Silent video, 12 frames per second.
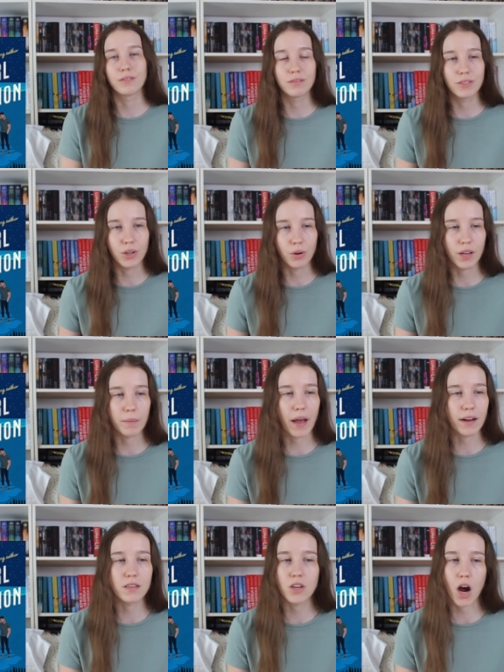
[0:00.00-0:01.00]
you know get
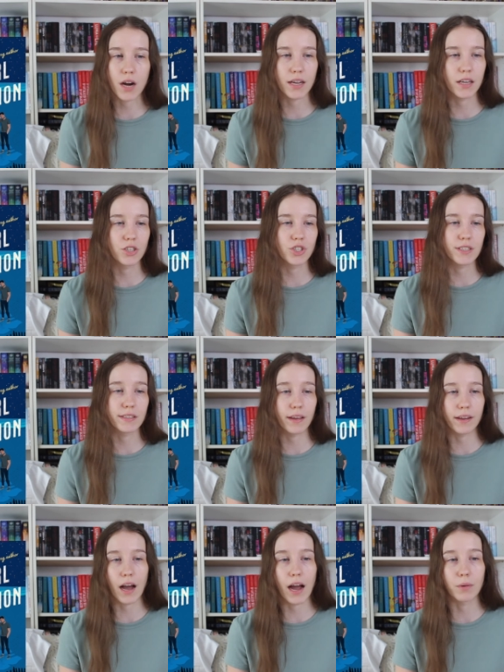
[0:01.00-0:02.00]
back to talking and she's
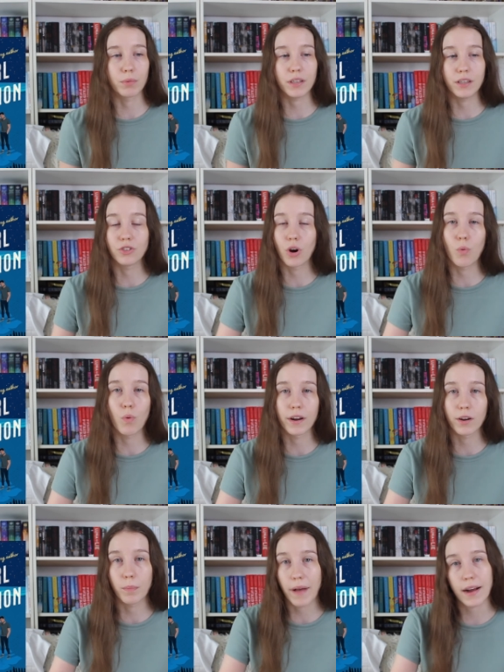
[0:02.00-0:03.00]
like I really don't want
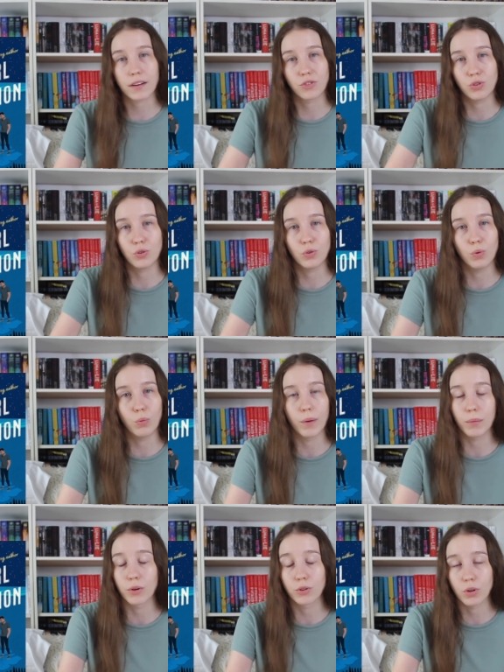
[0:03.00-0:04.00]
to go back to
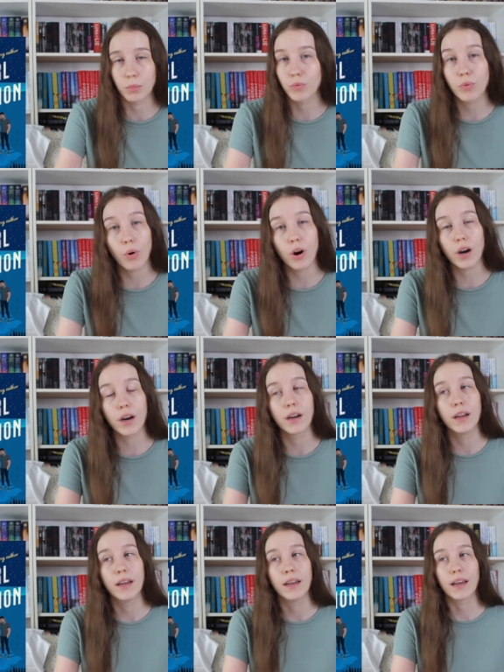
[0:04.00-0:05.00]
what we were doing before
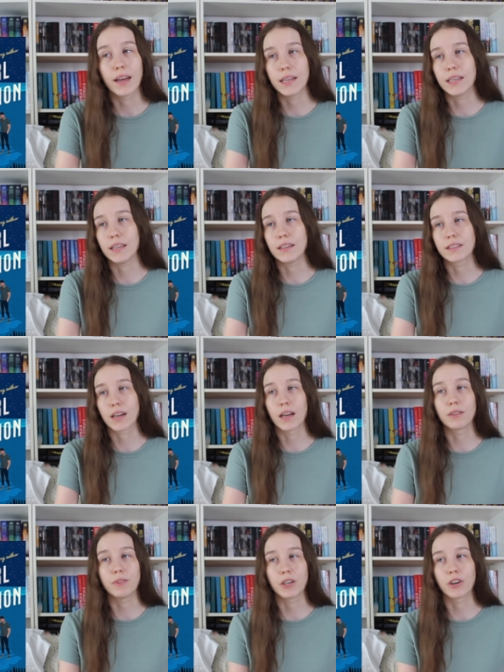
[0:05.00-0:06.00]
and he's
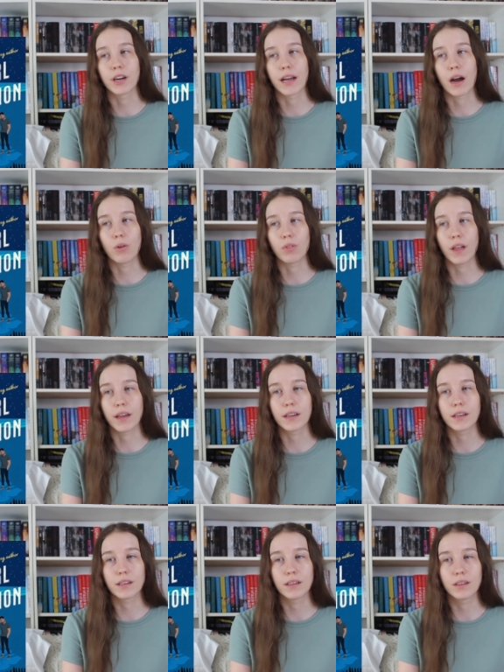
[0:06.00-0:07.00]
kind of figuring out
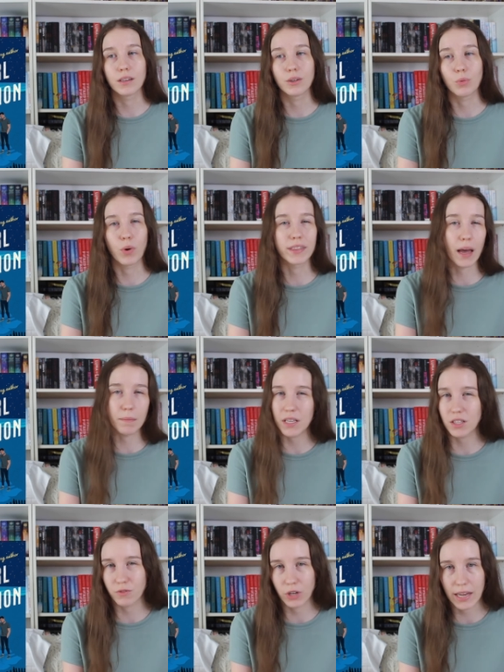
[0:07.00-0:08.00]
like what that
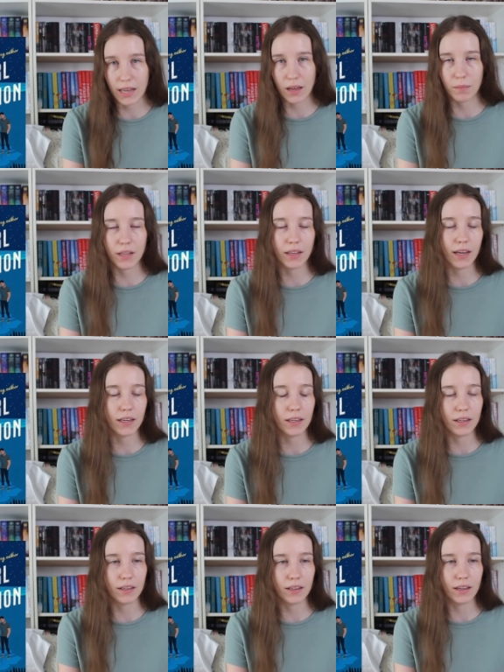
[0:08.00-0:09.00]
means for him and like
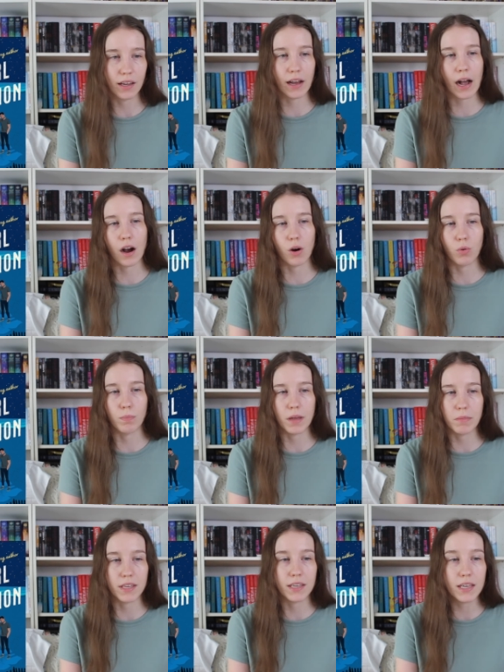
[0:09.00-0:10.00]
how
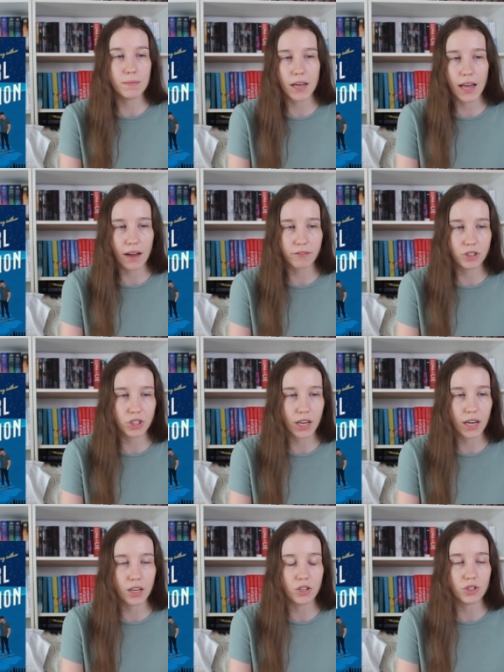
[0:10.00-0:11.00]
maybe he may have to
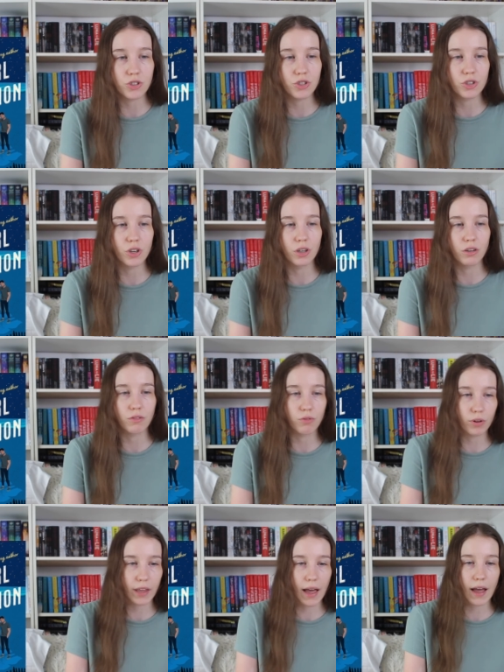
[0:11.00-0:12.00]
change
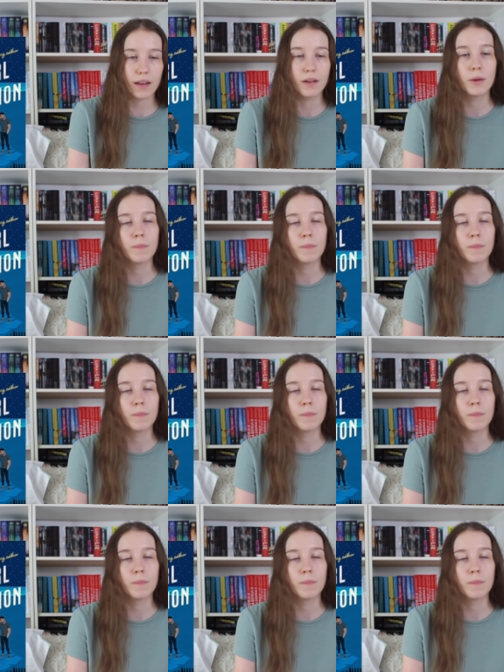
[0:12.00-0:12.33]
for that